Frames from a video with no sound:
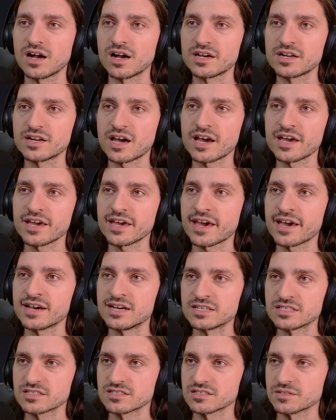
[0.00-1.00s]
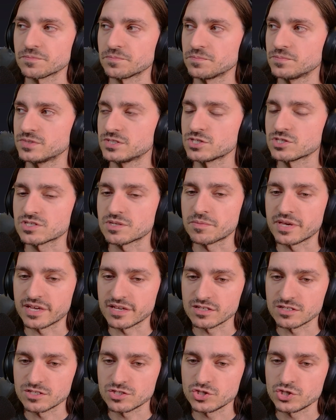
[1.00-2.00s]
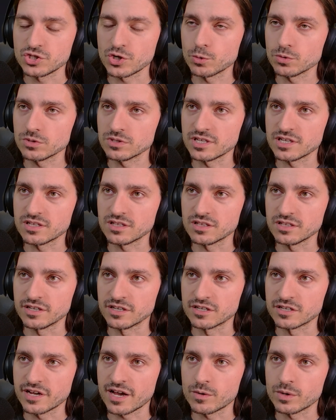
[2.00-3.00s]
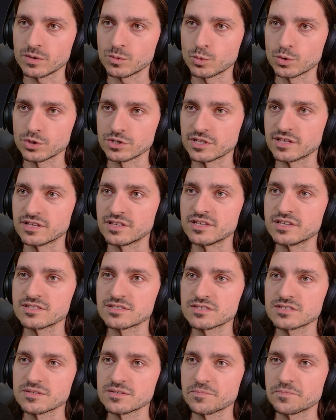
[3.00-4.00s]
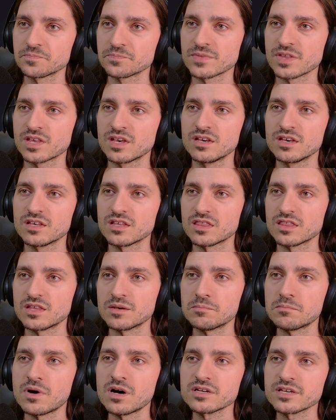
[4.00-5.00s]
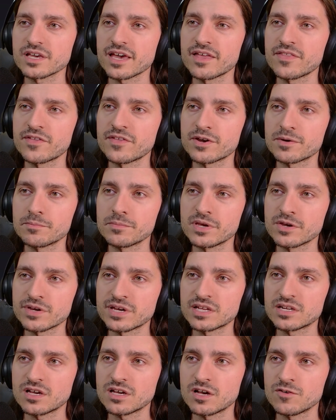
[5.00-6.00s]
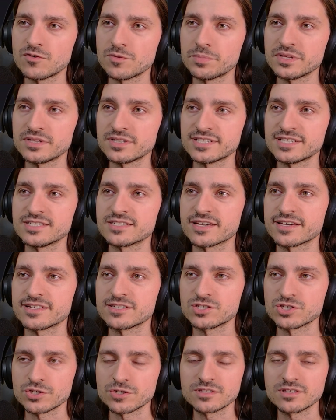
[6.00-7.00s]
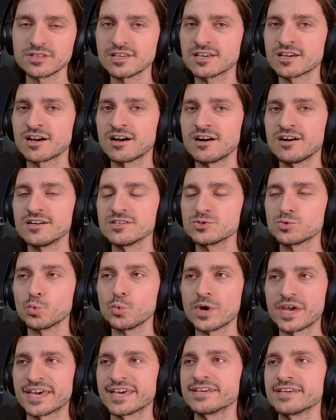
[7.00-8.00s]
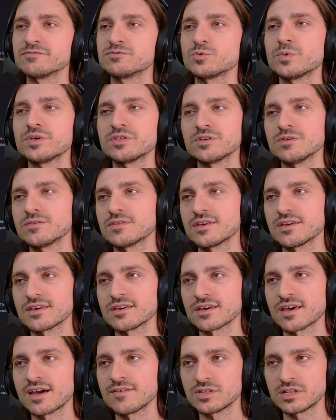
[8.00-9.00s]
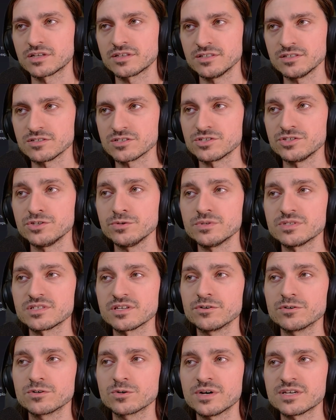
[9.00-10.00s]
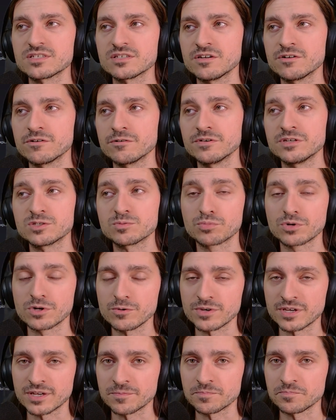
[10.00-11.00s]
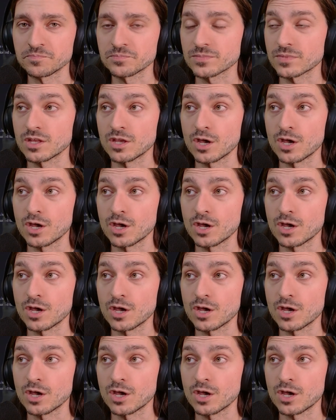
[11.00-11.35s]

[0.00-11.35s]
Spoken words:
And I asked, just to make it totally clear how I worded this, the monk and their myriad of abilities has certainly caused waves. Whether you think Avalon Hill's newest HeroQuest hero is broken,